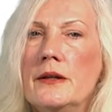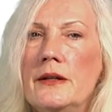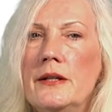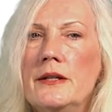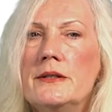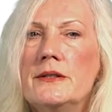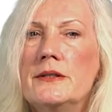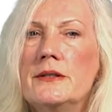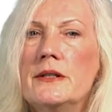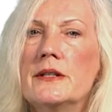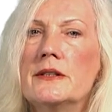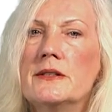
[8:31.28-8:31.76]

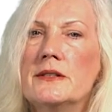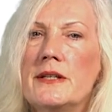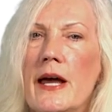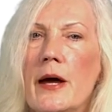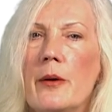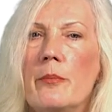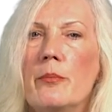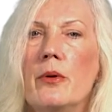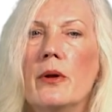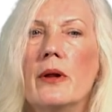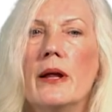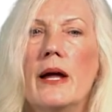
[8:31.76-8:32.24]
This
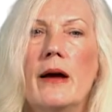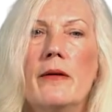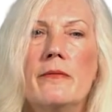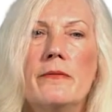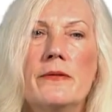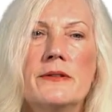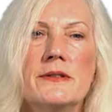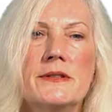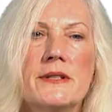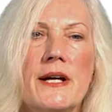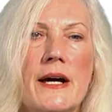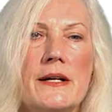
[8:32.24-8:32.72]
example
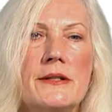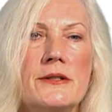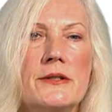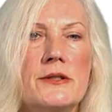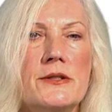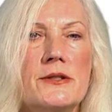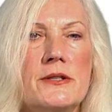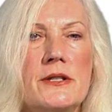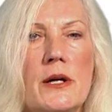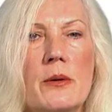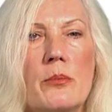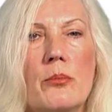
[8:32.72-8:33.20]

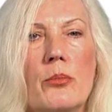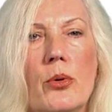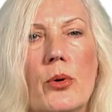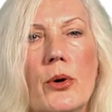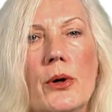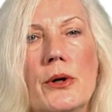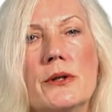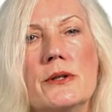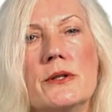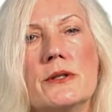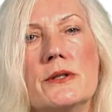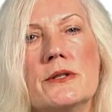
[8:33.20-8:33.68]
emphasizes the
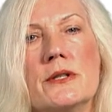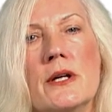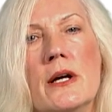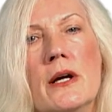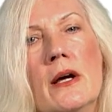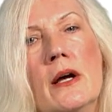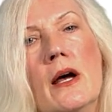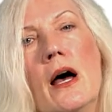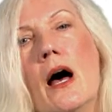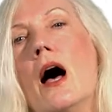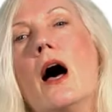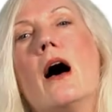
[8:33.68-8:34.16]
importance
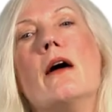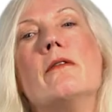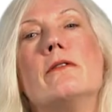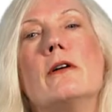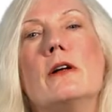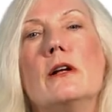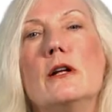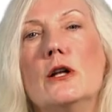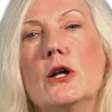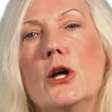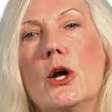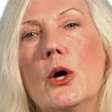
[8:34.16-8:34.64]
of
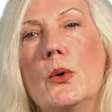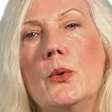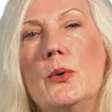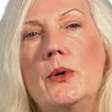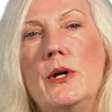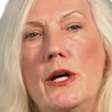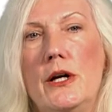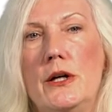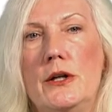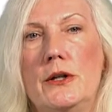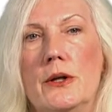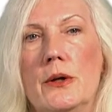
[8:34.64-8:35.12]
a
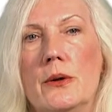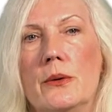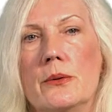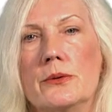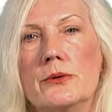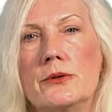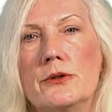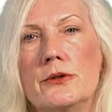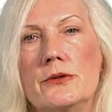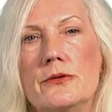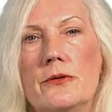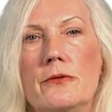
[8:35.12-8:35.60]
loading
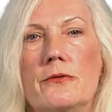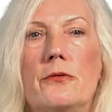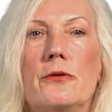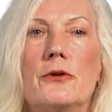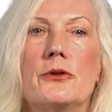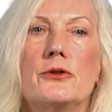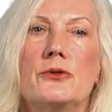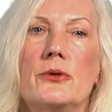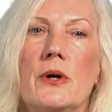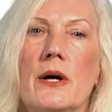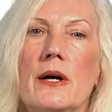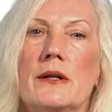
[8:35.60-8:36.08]
dose
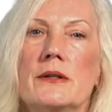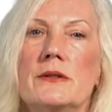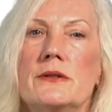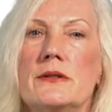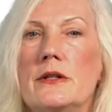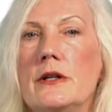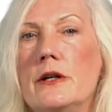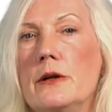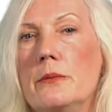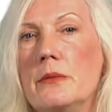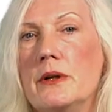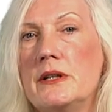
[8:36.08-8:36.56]
for drugs
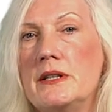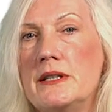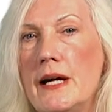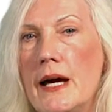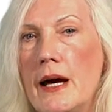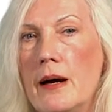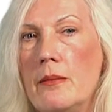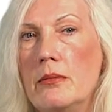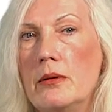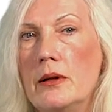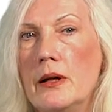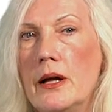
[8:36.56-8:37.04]
that are
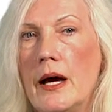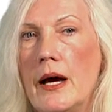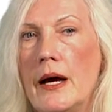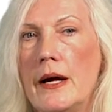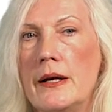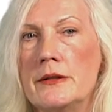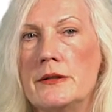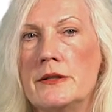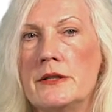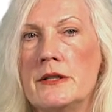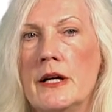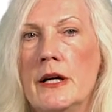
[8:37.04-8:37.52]

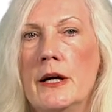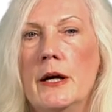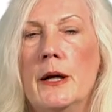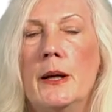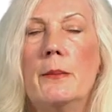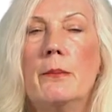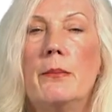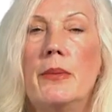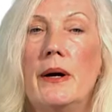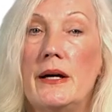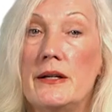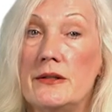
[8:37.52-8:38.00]
metabolized
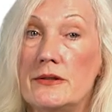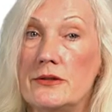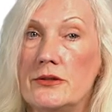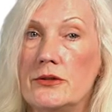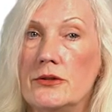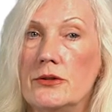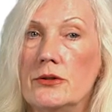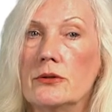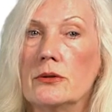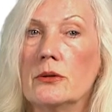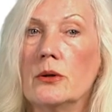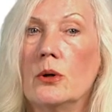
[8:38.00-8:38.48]
by
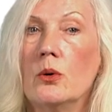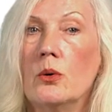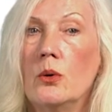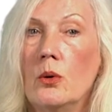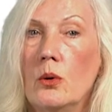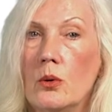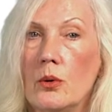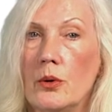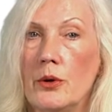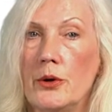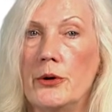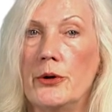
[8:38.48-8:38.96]

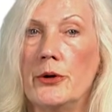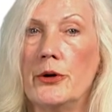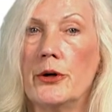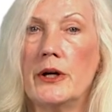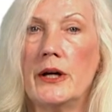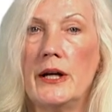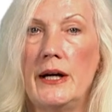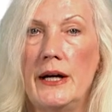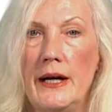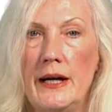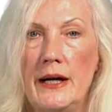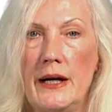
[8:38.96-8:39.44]
zero-order
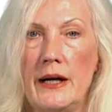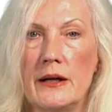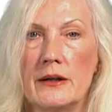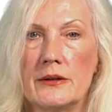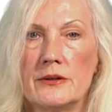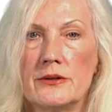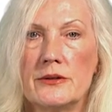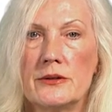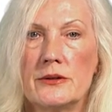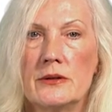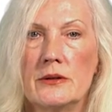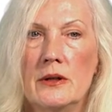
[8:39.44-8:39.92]

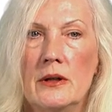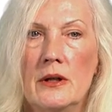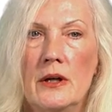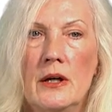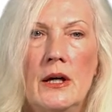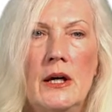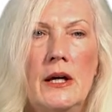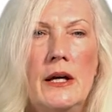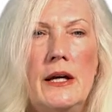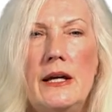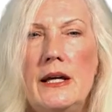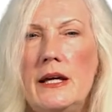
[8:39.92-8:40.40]
kinetics.
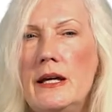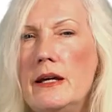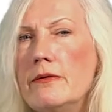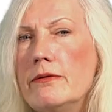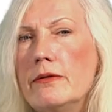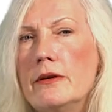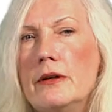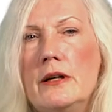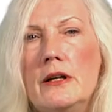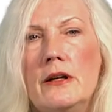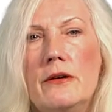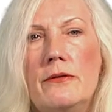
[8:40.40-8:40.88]

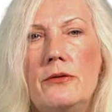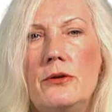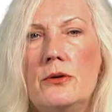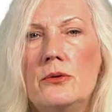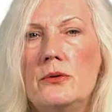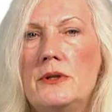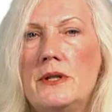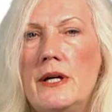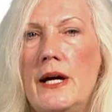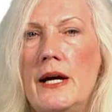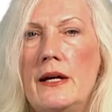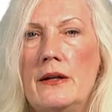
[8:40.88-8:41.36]
Even if
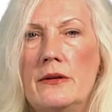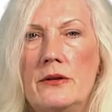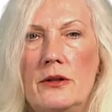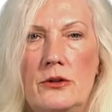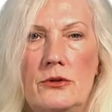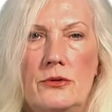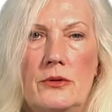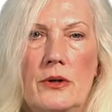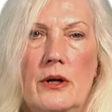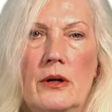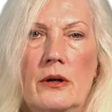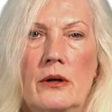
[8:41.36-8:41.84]
you take the
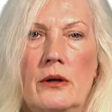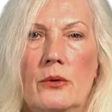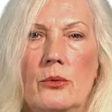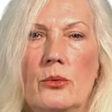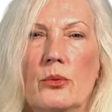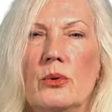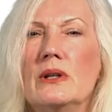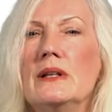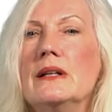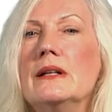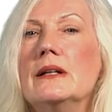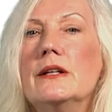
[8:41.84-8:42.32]
drug
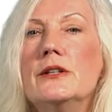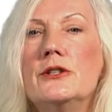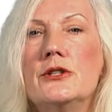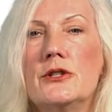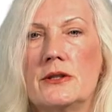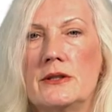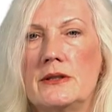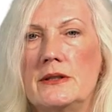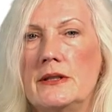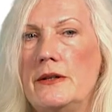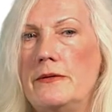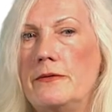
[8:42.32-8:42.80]

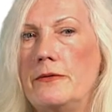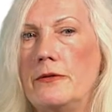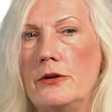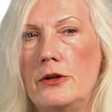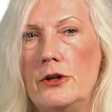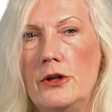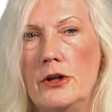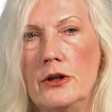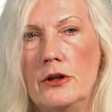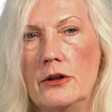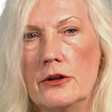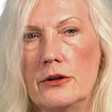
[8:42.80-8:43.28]
religiously for
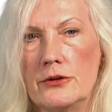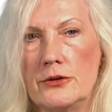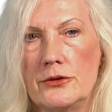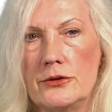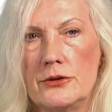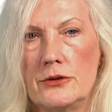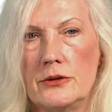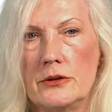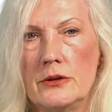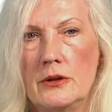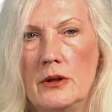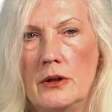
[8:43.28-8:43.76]

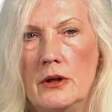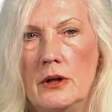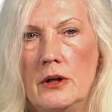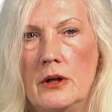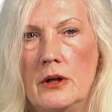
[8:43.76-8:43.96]
years,